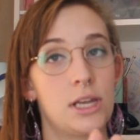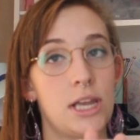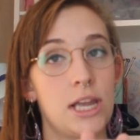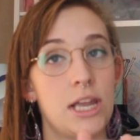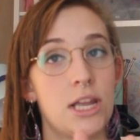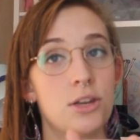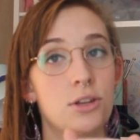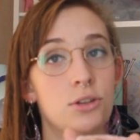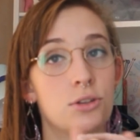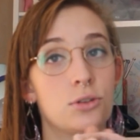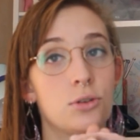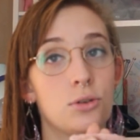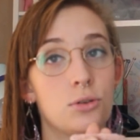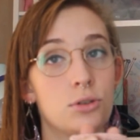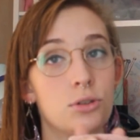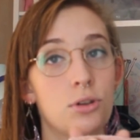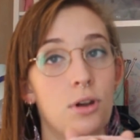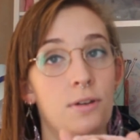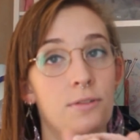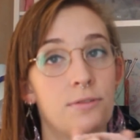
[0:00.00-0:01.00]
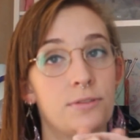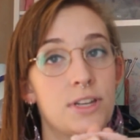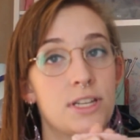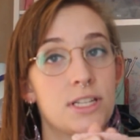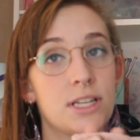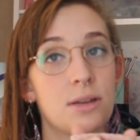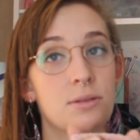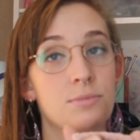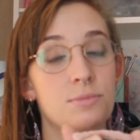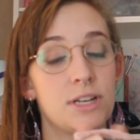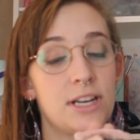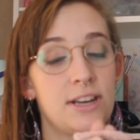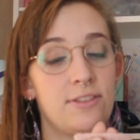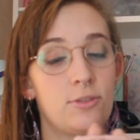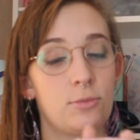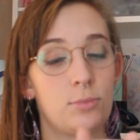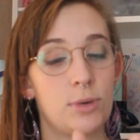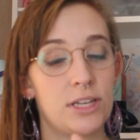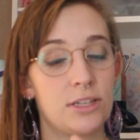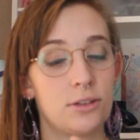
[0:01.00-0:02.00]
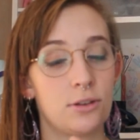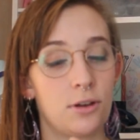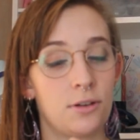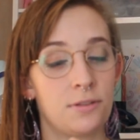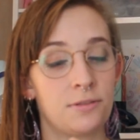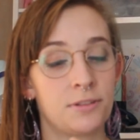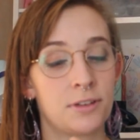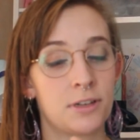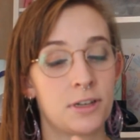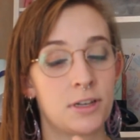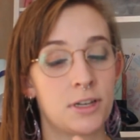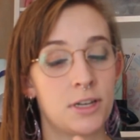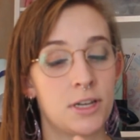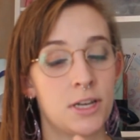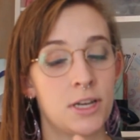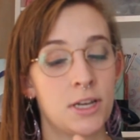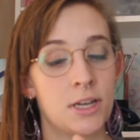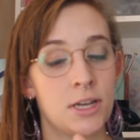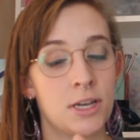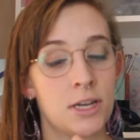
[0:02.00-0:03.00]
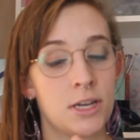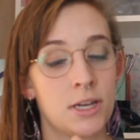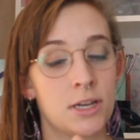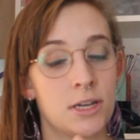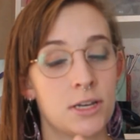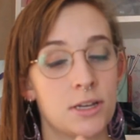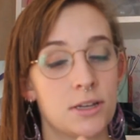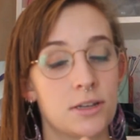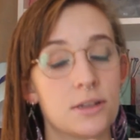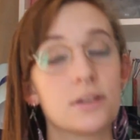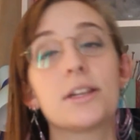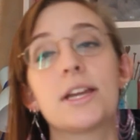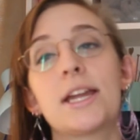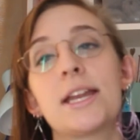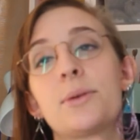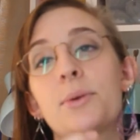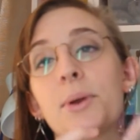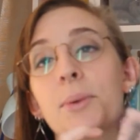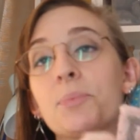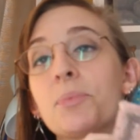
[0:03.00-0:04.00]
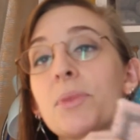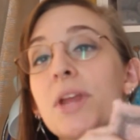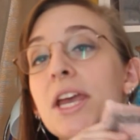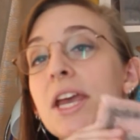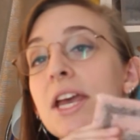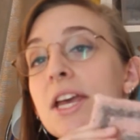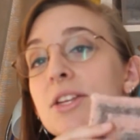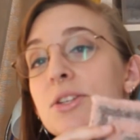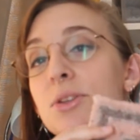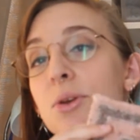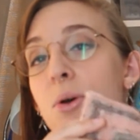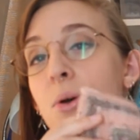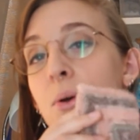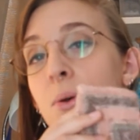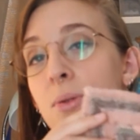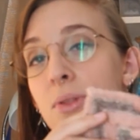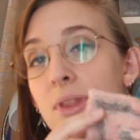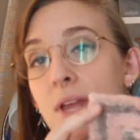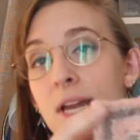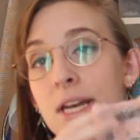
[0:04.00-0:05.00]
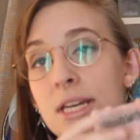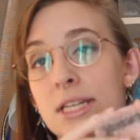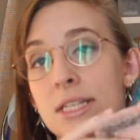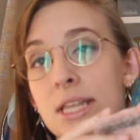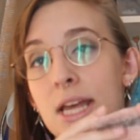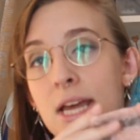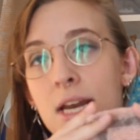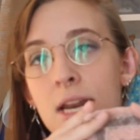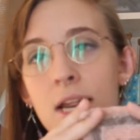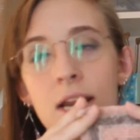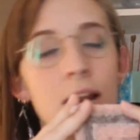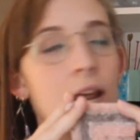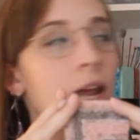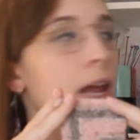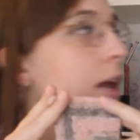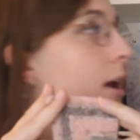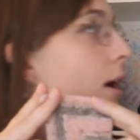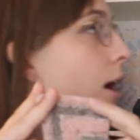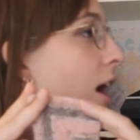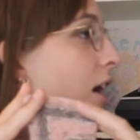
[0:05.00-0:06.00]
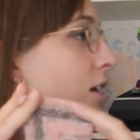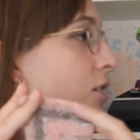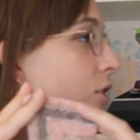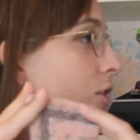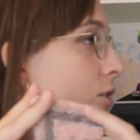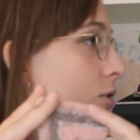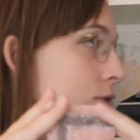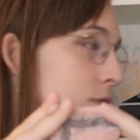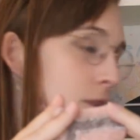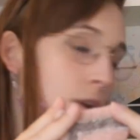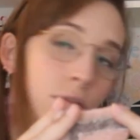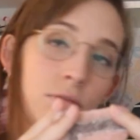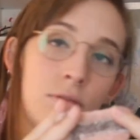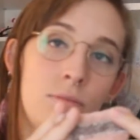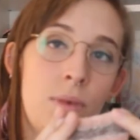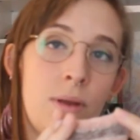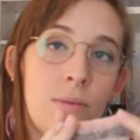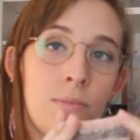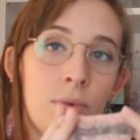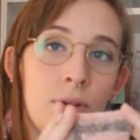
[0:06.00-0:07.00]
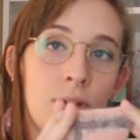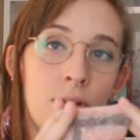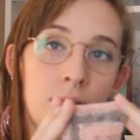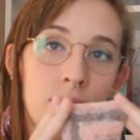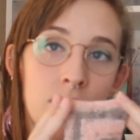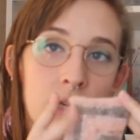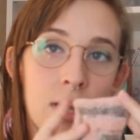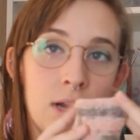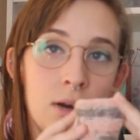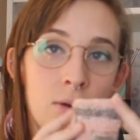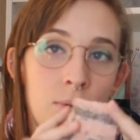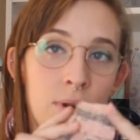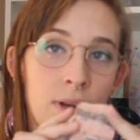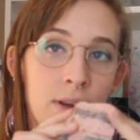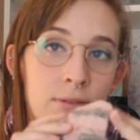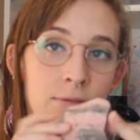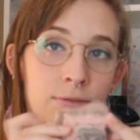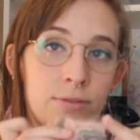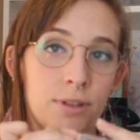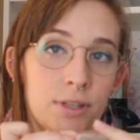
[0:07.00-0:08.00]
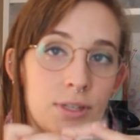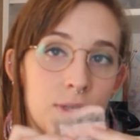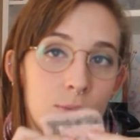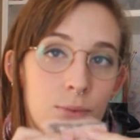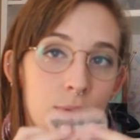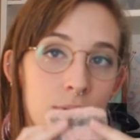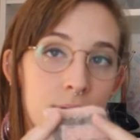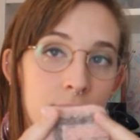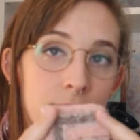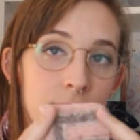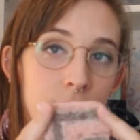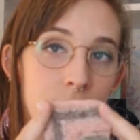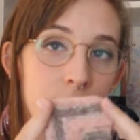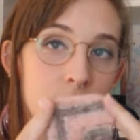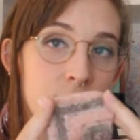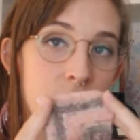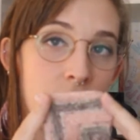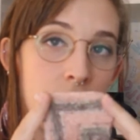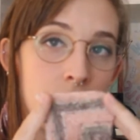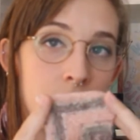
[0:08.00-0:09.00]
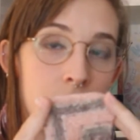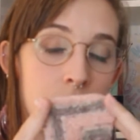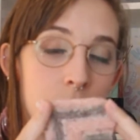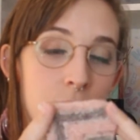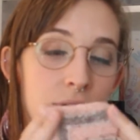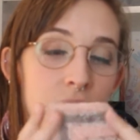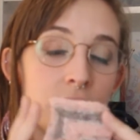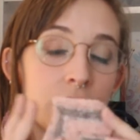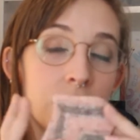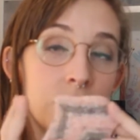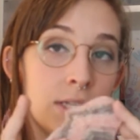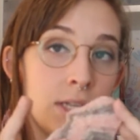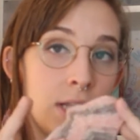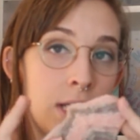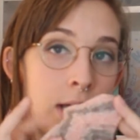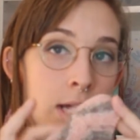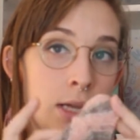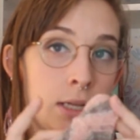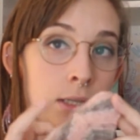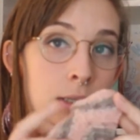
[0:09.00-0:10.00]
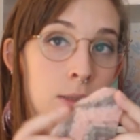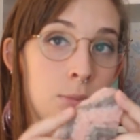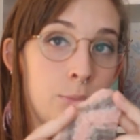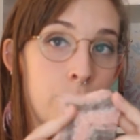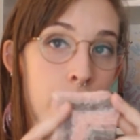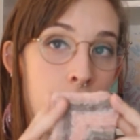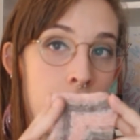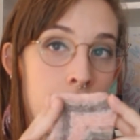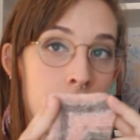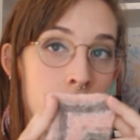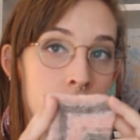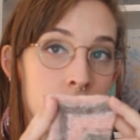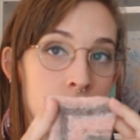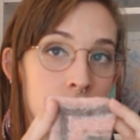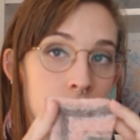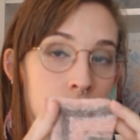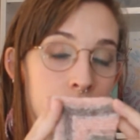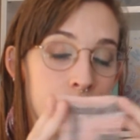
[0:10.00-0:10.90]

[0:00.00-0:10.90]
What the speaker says: It is so soft, it's unbelievably soft. Anyway, so that is that, and I actually do not remember the colorway for this one, I'm sorry, but this is the L brand.